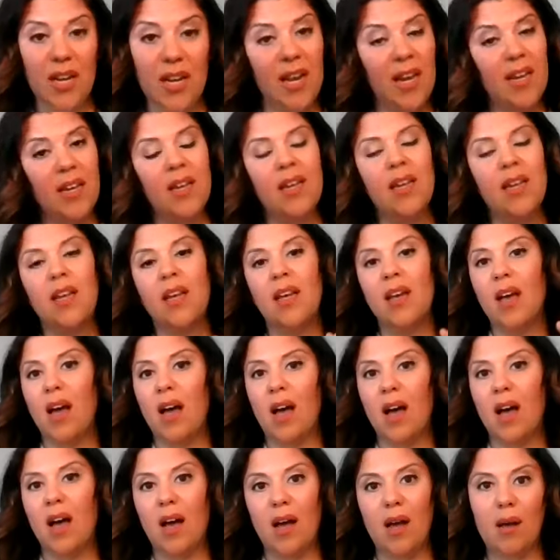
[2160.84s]
and,
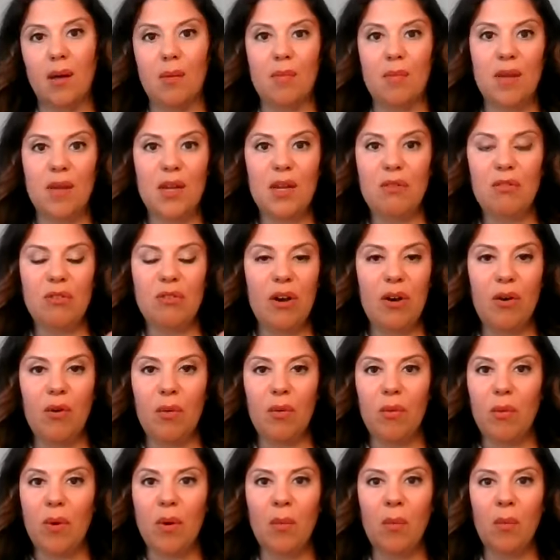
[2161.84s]
you
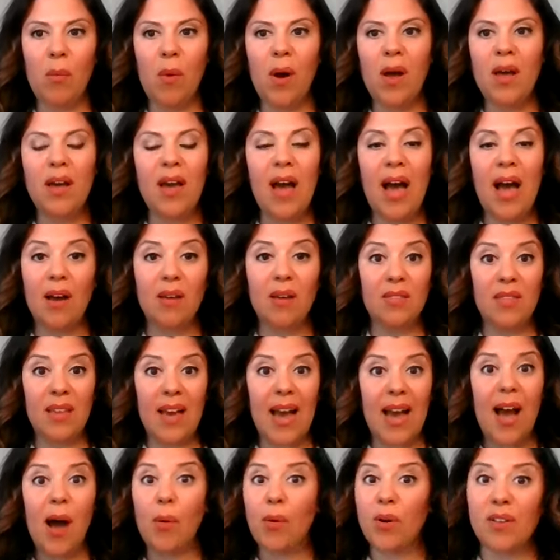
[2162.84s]
know, the
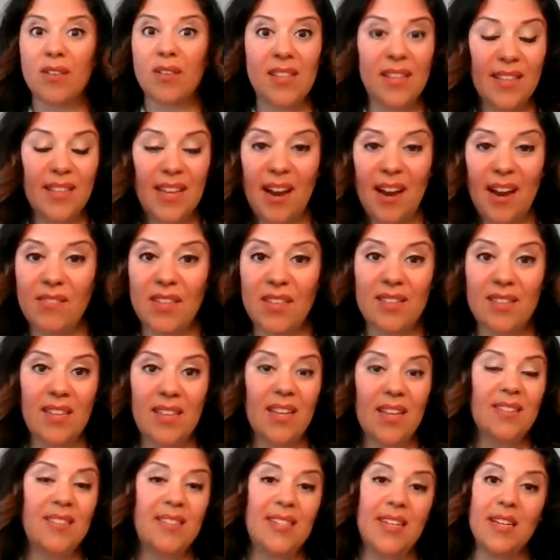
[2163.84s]
hours that they have these
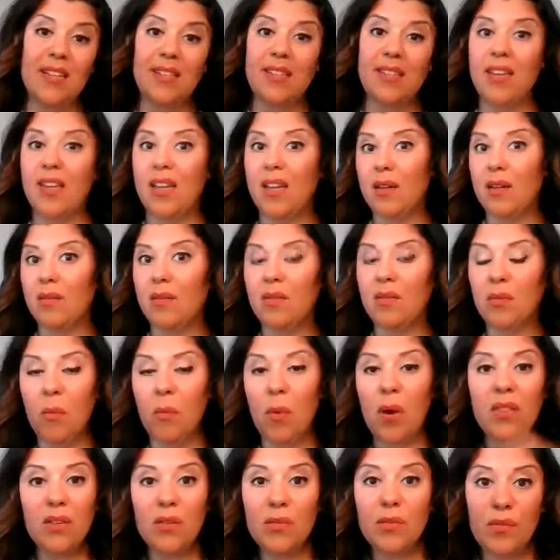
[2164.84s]
kids dancing and
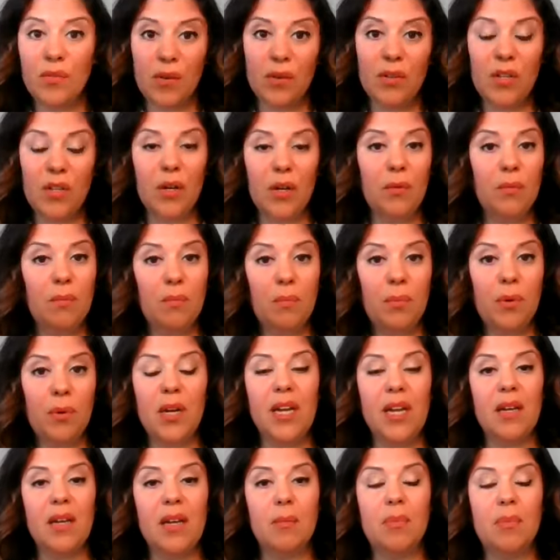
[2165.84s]
what they're, you know,
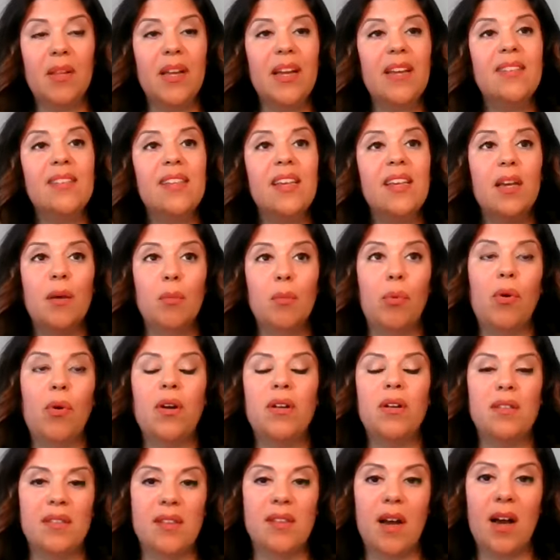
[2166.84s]
placing
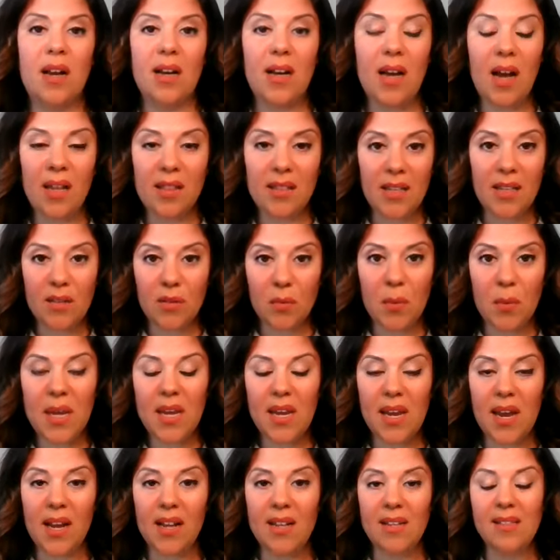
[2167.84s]
importance on these
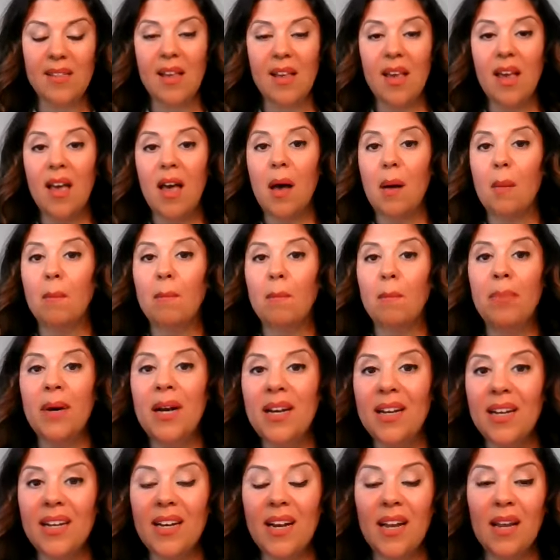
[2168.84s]
weekends.
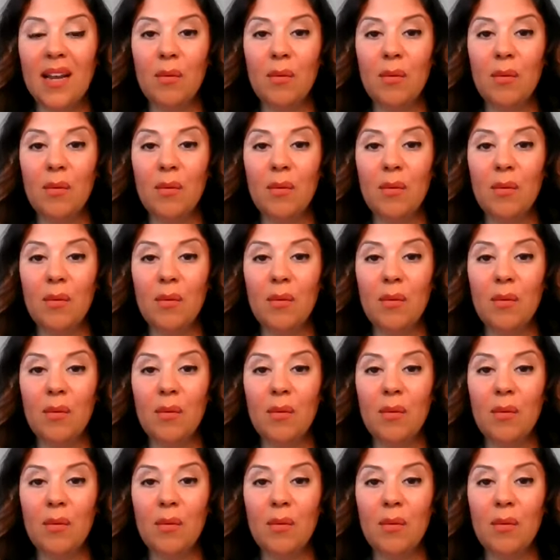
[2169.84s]
But,